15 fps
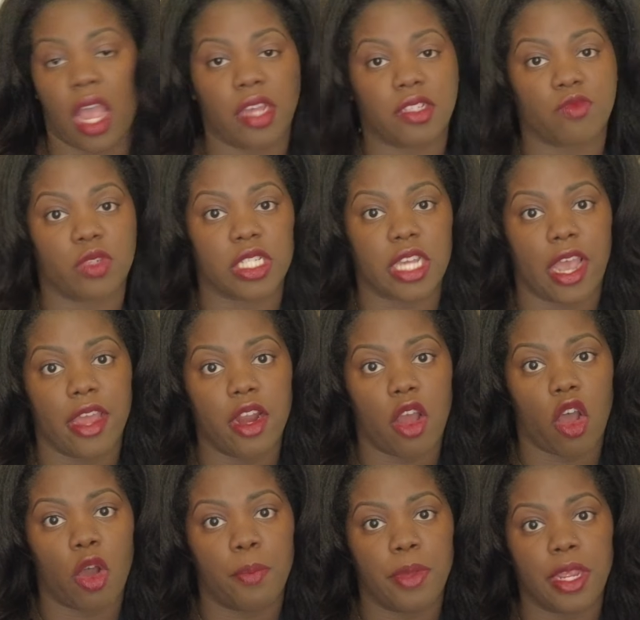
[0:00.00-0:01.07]
I was kind of
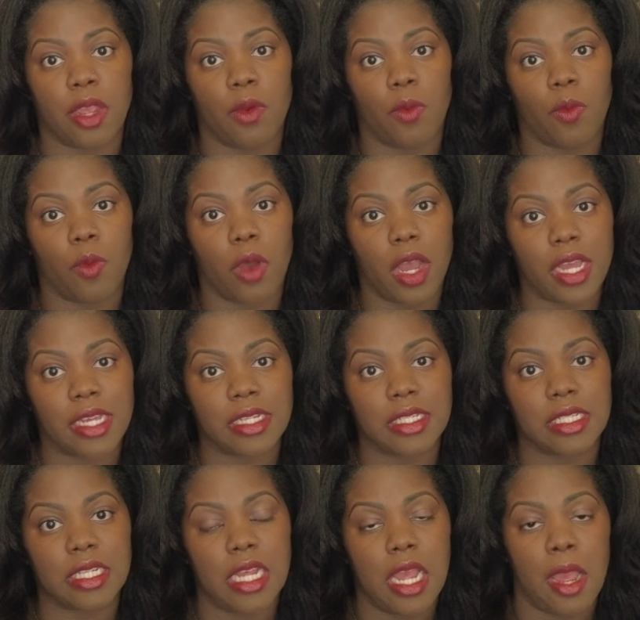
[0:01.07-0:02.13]
hoping it
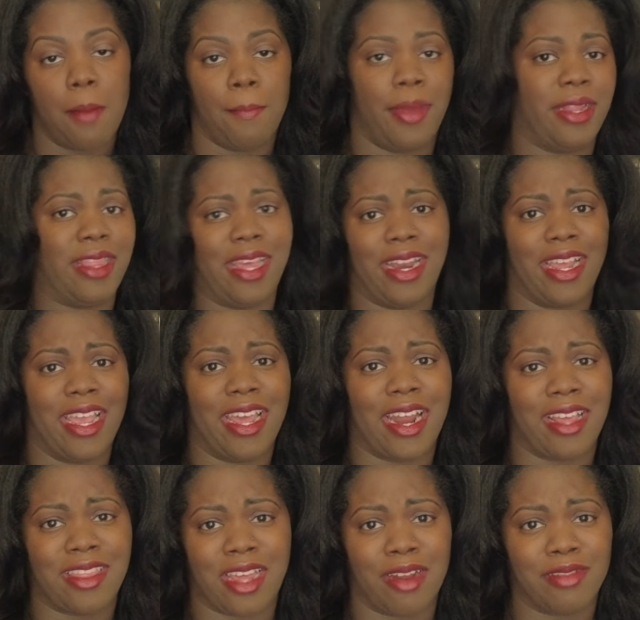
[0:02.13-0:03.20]
was, but then again, I
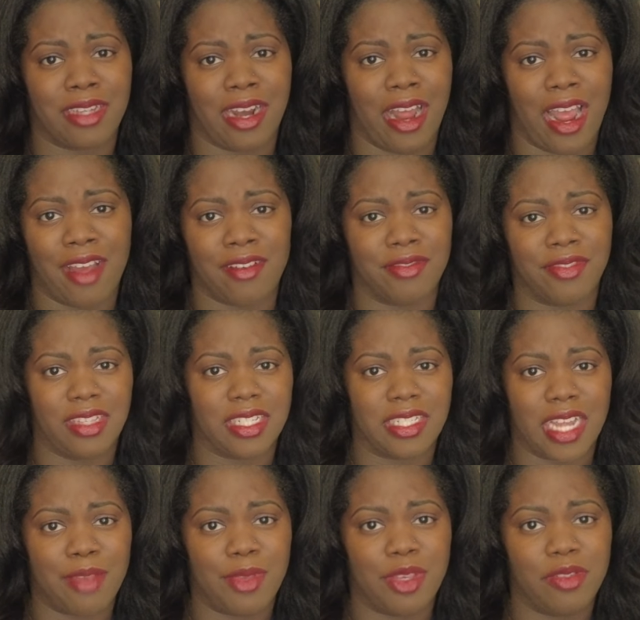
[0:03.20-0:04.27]
thought I was gonna have the
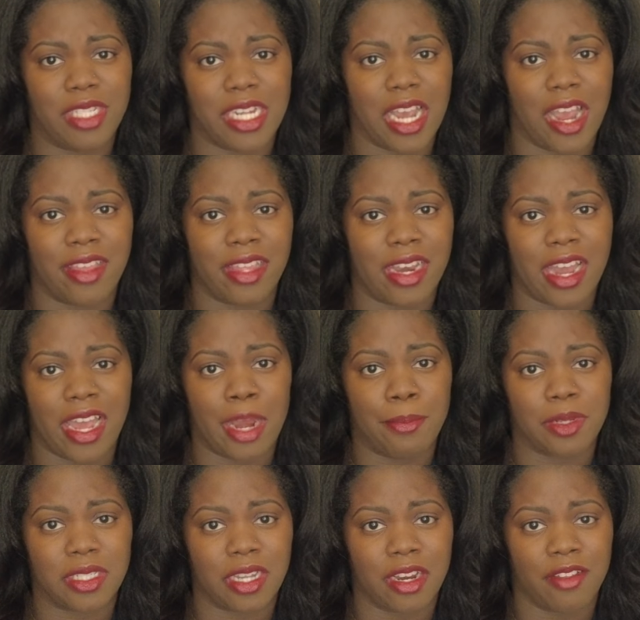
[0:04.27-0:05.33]
same UTI that
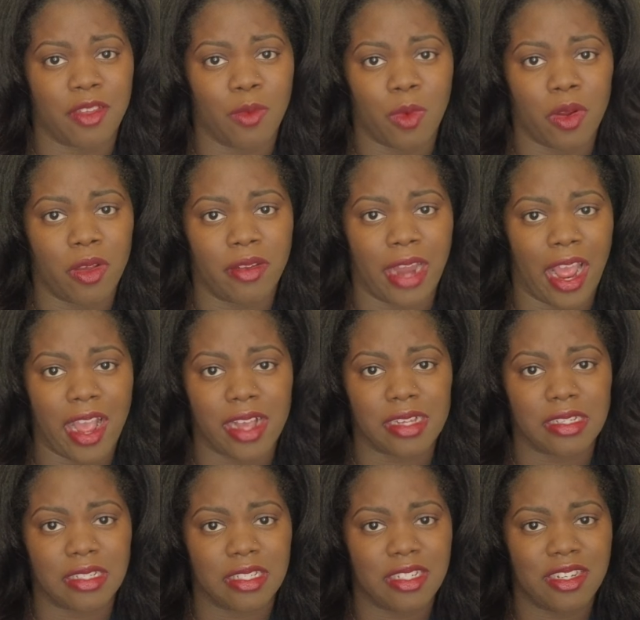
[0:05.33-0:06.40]
90% of the world
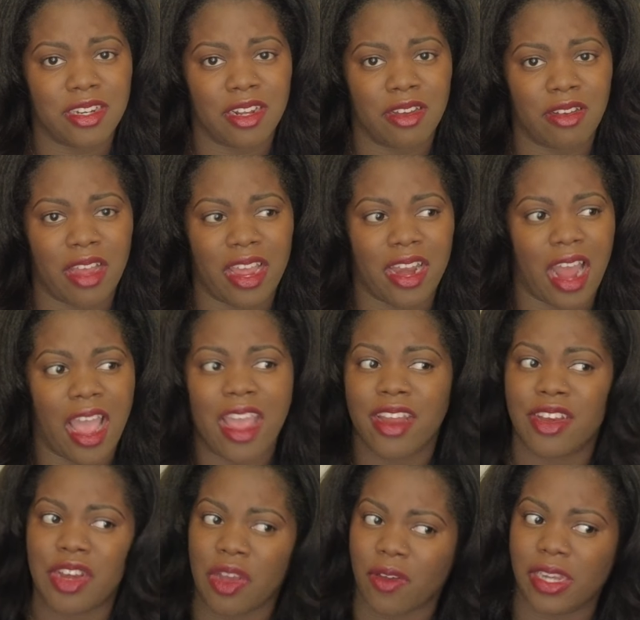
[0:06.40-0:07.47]
has, you know, and I
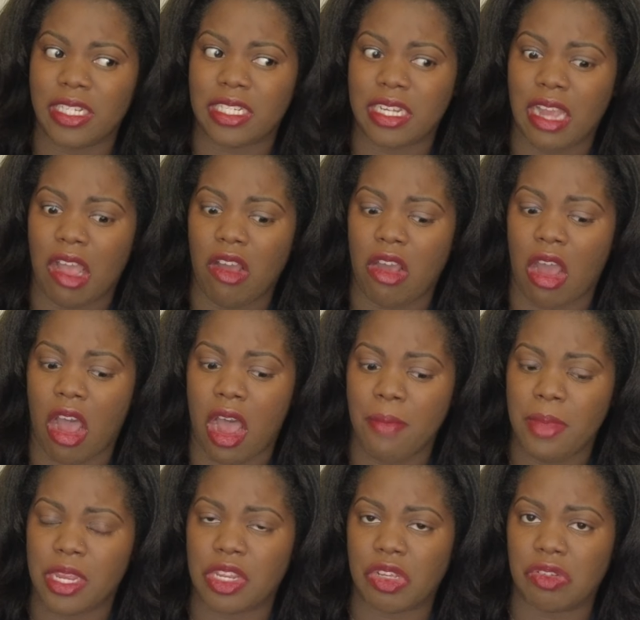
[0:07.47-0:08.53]
had no idea how
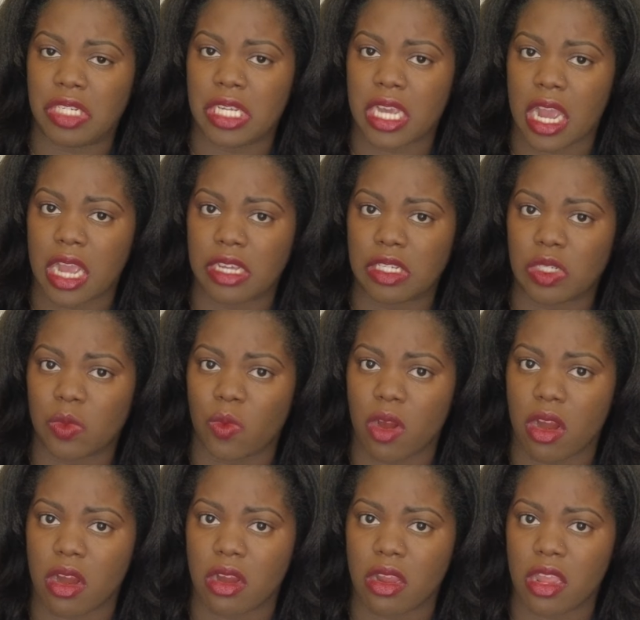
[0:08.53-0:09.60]
common UTIs
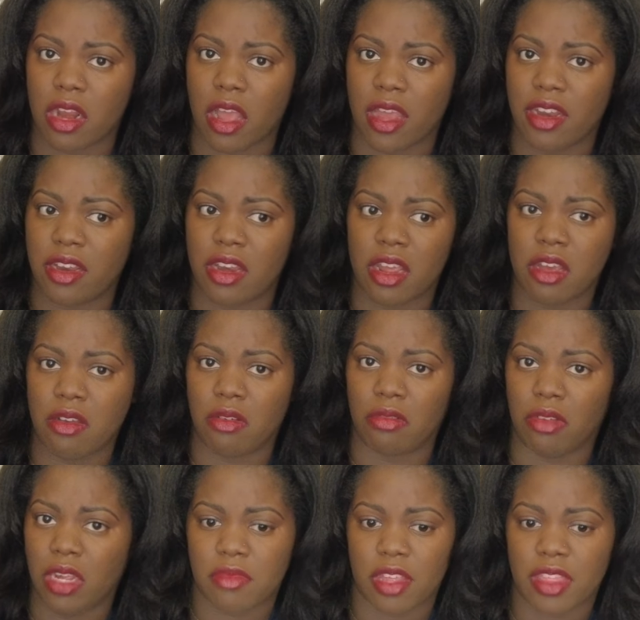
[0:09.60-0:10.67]
were. You know, I didn't know
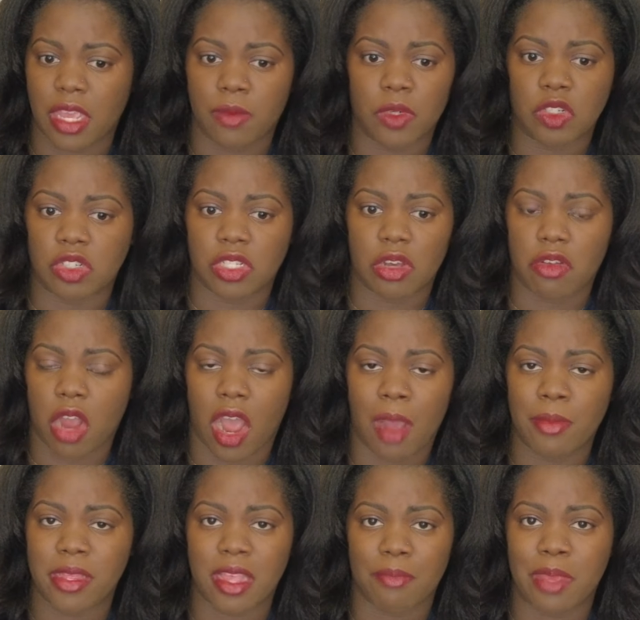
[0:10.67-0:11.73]
that they were so
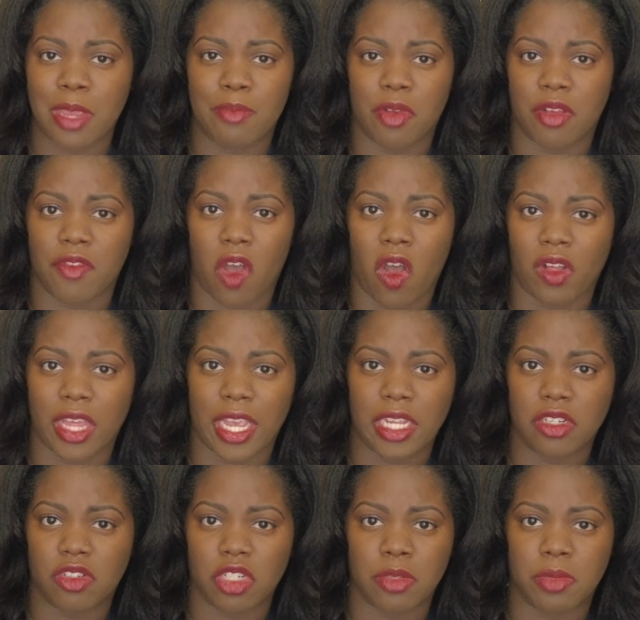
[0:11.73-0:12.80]
common, that people of all
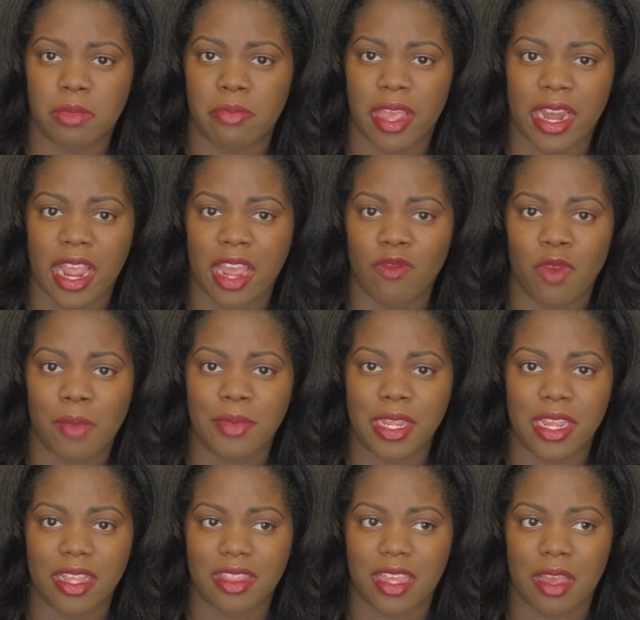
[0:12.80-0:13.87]
age groups, men and women,
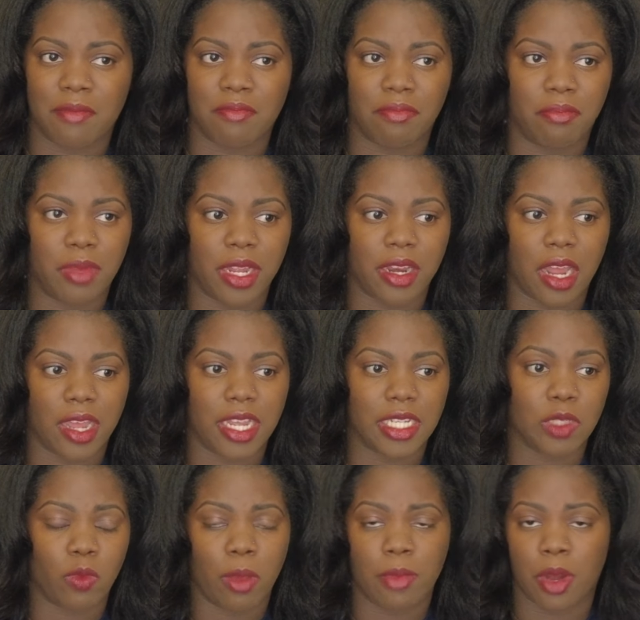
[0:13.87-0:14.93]
get them, but I
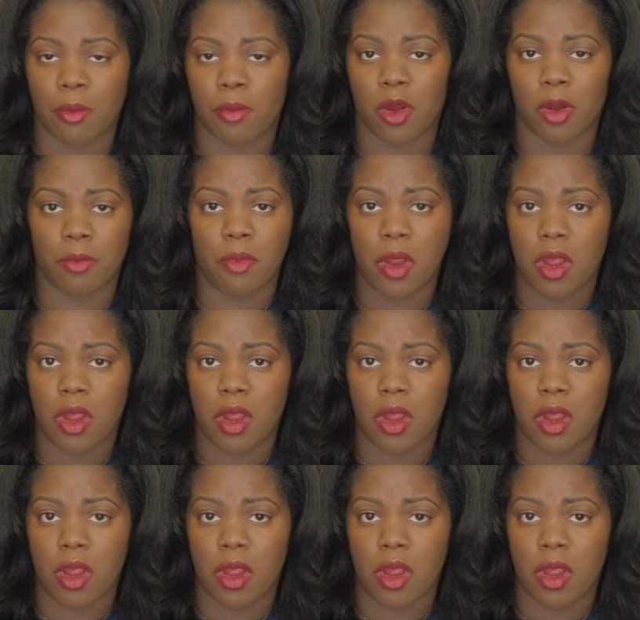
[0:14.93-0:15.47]
guess women are more,